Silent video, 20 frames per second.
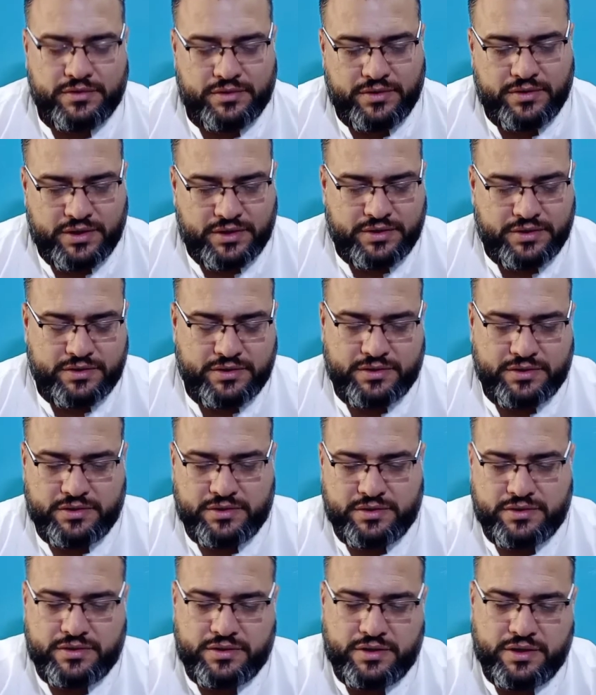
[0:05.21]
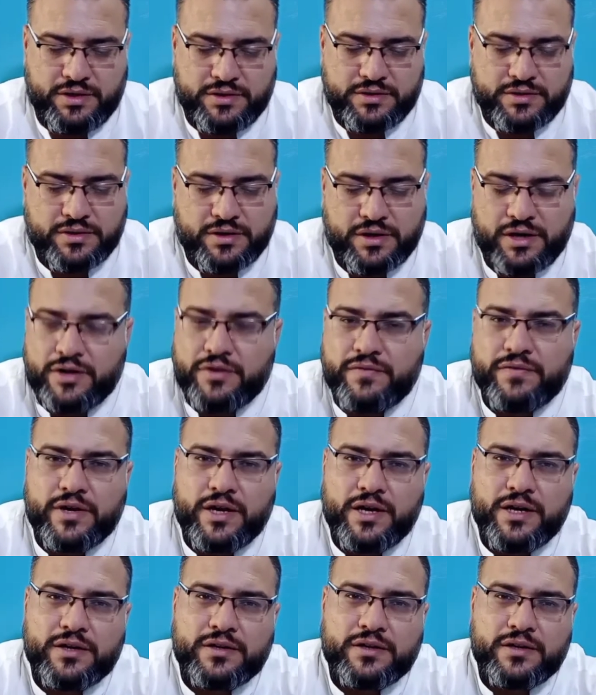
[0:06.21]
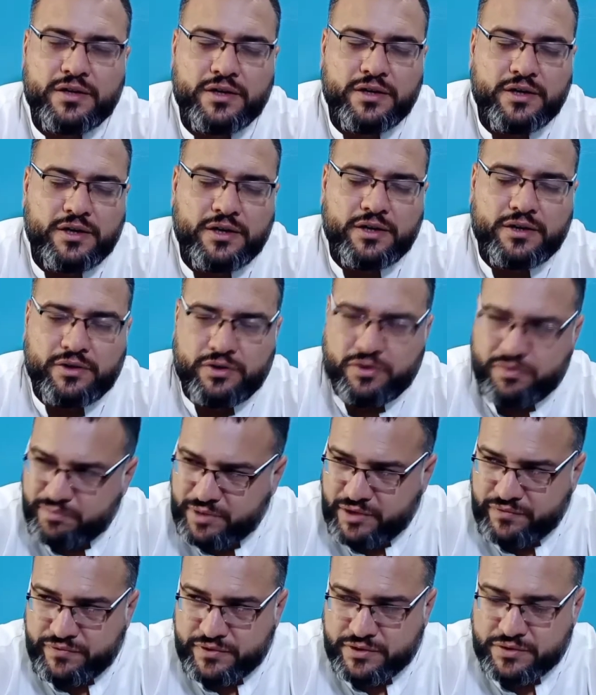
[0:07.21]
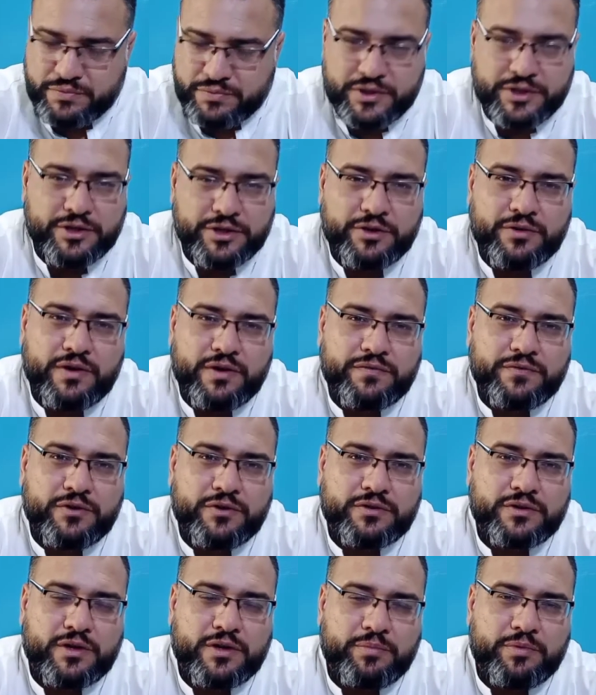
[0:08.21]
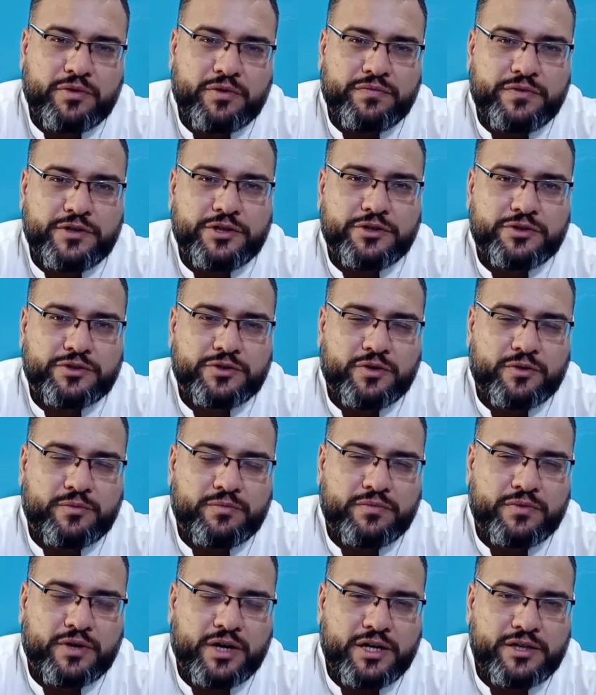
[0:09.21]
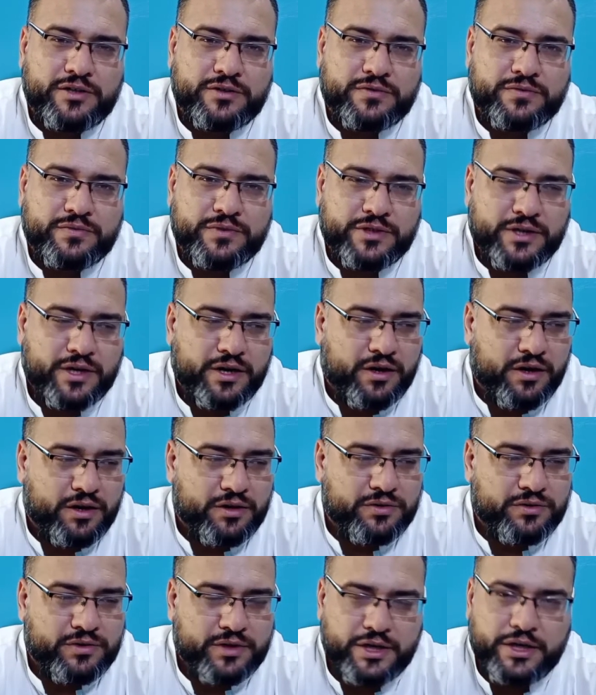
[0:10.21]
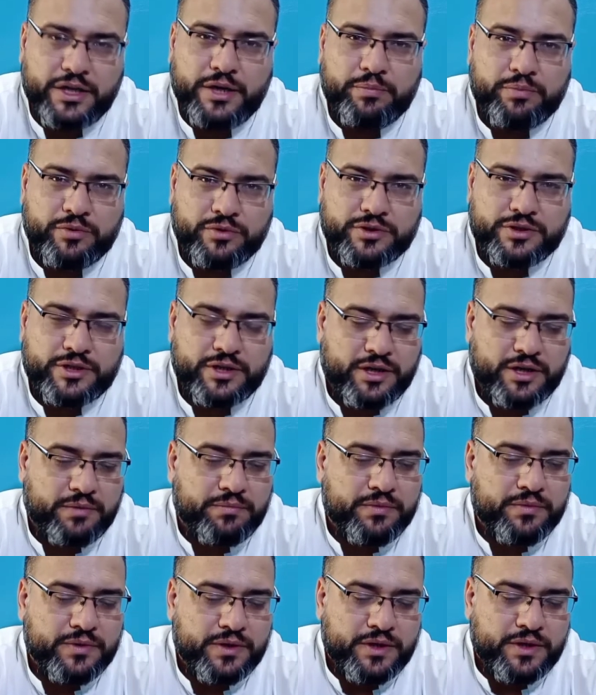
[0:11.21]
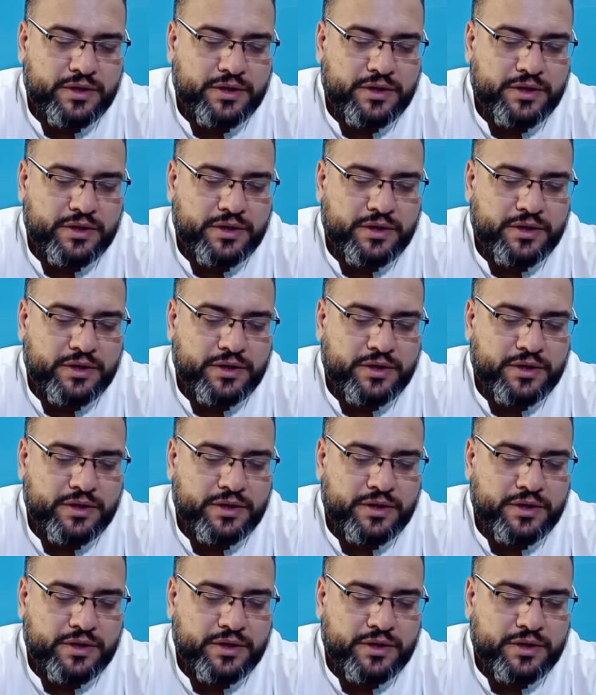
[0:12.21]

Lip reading: This is kind of like not my first video. I've got a couple of videos on Ielts with Rehan already posted up.